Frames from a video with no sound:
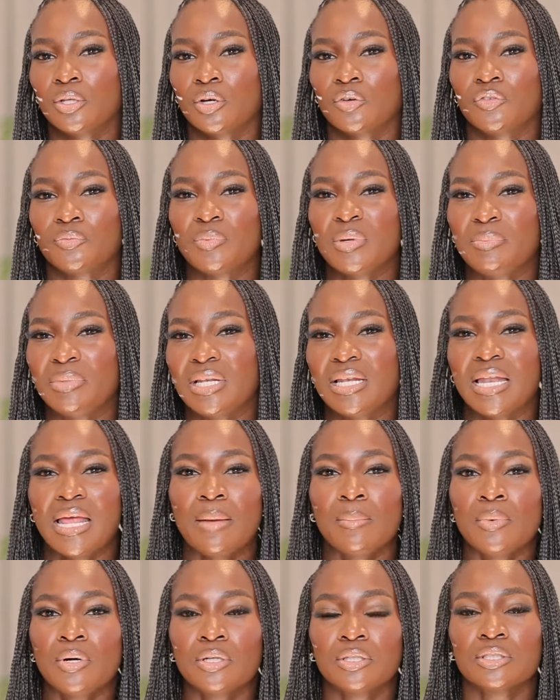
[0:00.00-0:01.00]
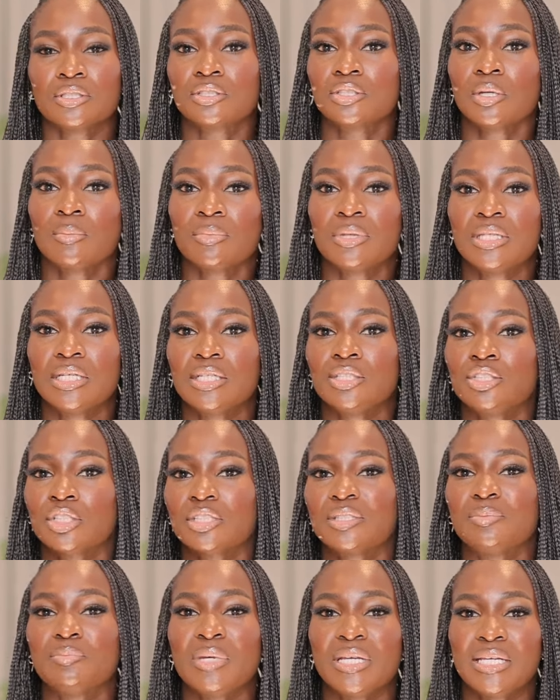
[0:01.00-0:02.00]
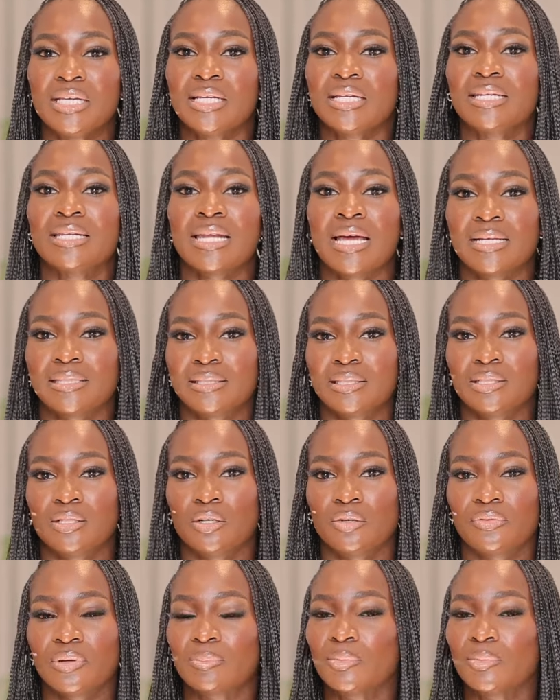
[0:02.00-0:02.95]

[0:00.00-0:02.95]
of maybe lemon or something, just make it nice enough.